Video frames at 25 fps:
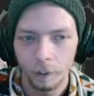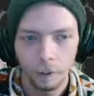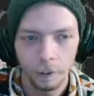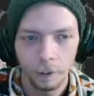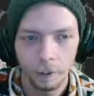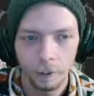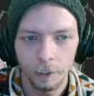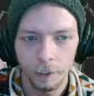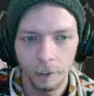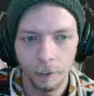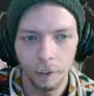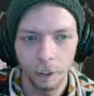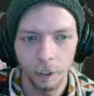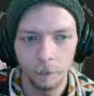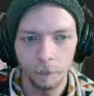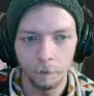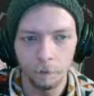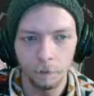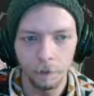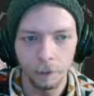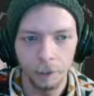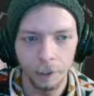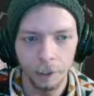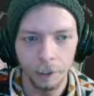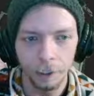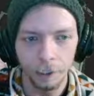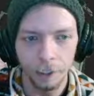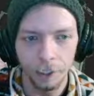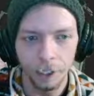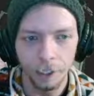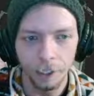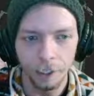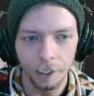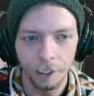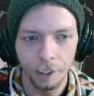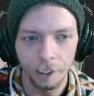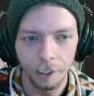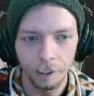is going to completely
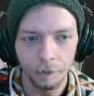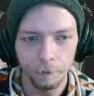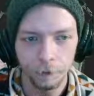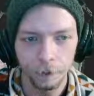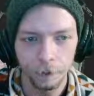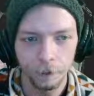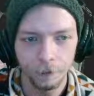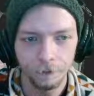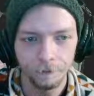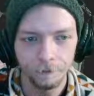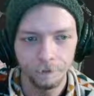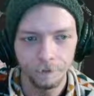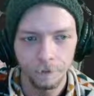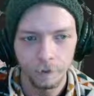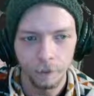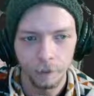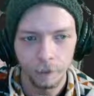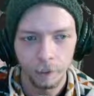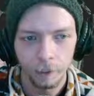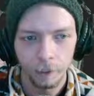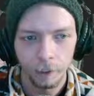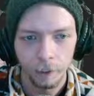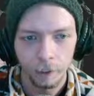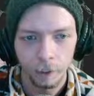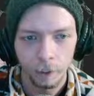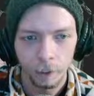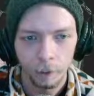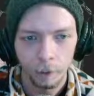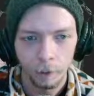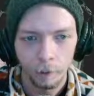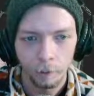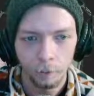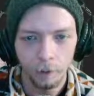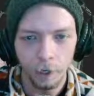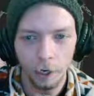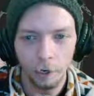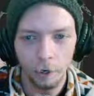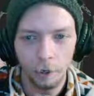change. But
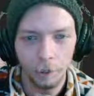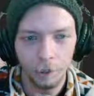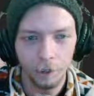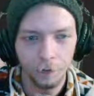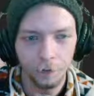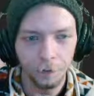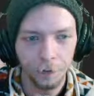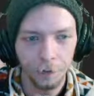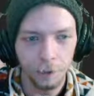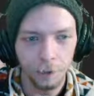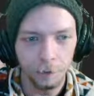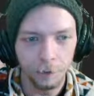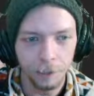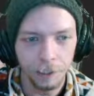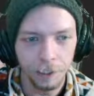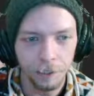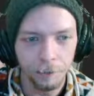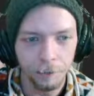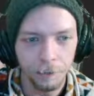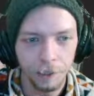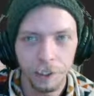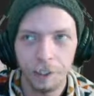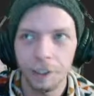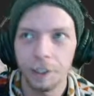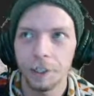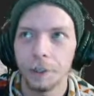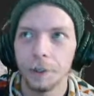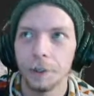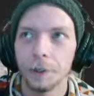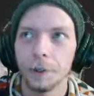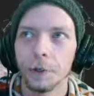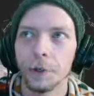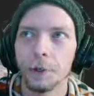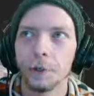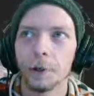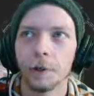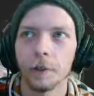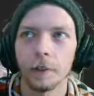we've got our difficulty
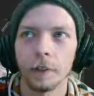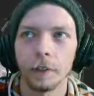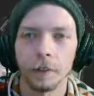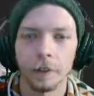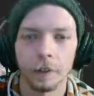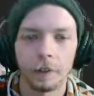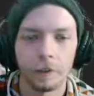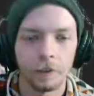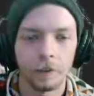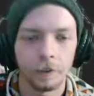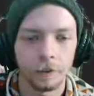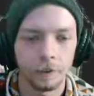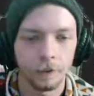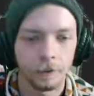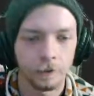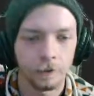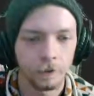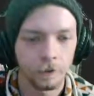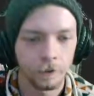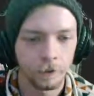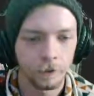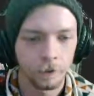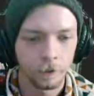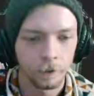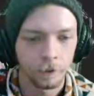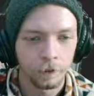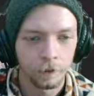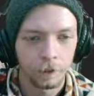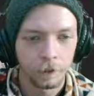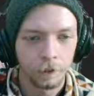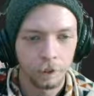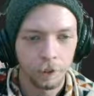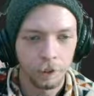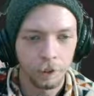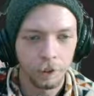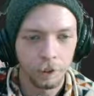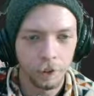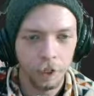menu.
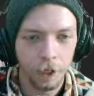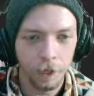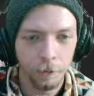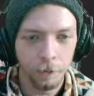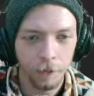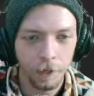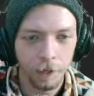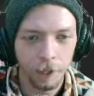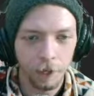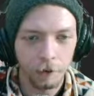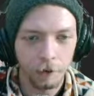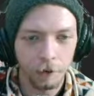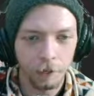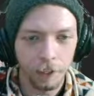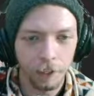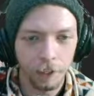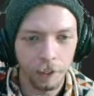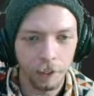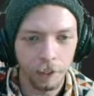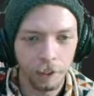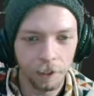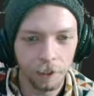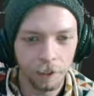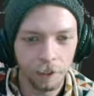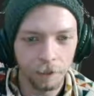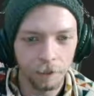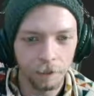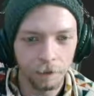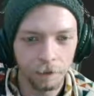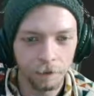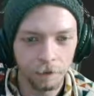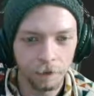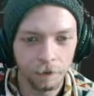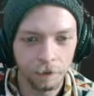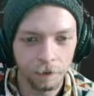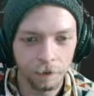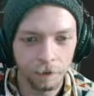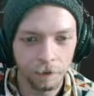You come down here
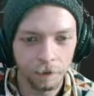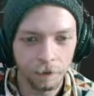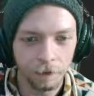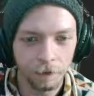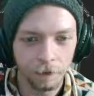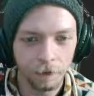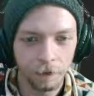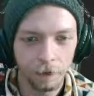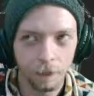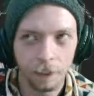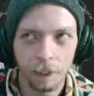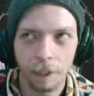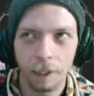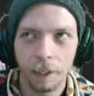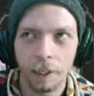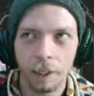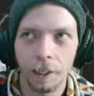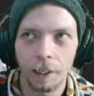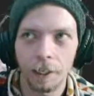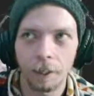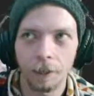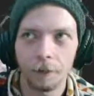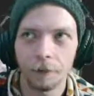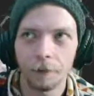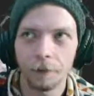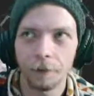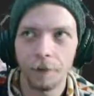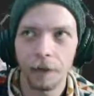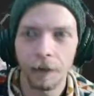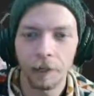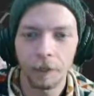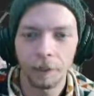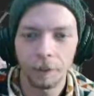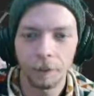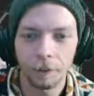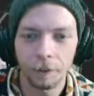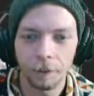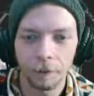and you'll
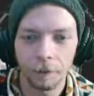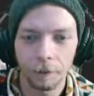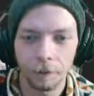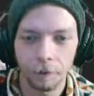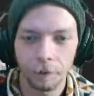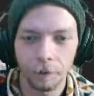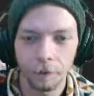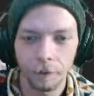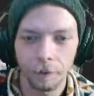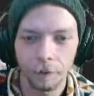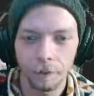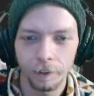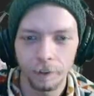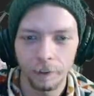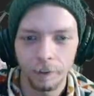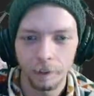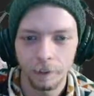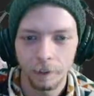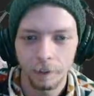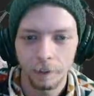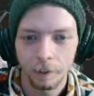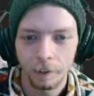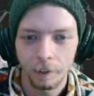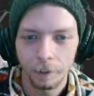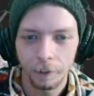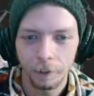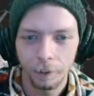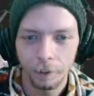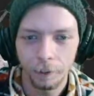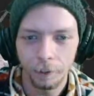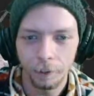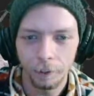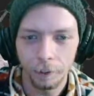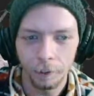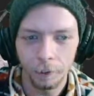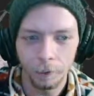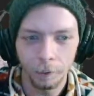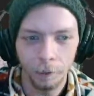find your little
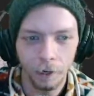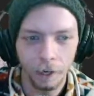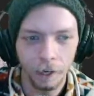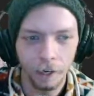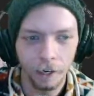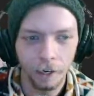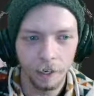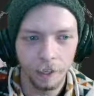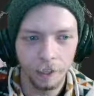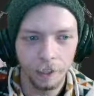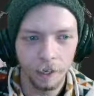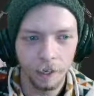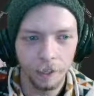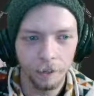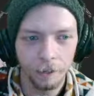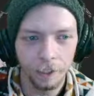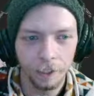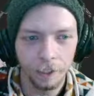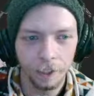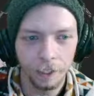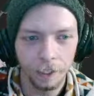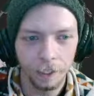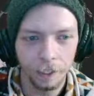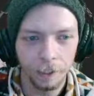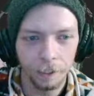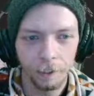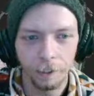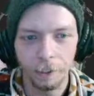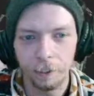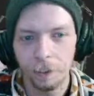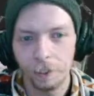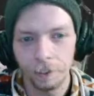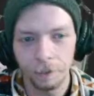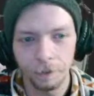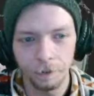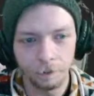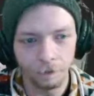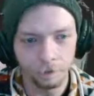guy down here. You
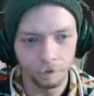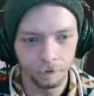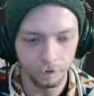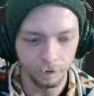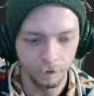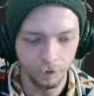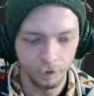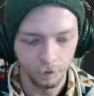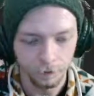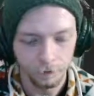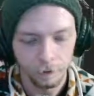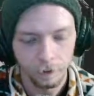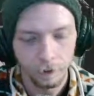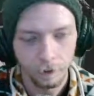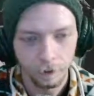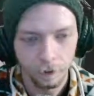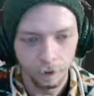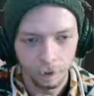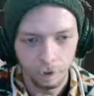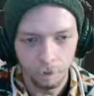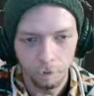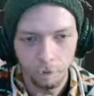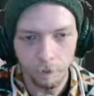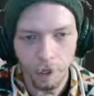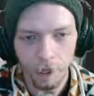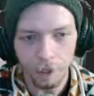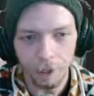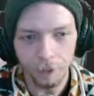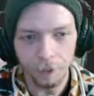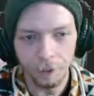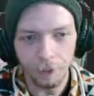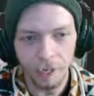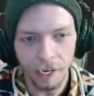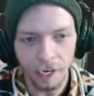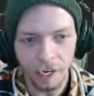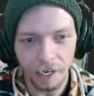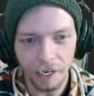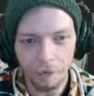can make your
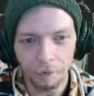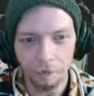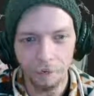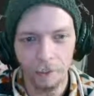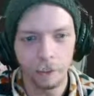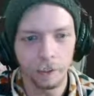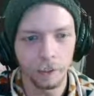name.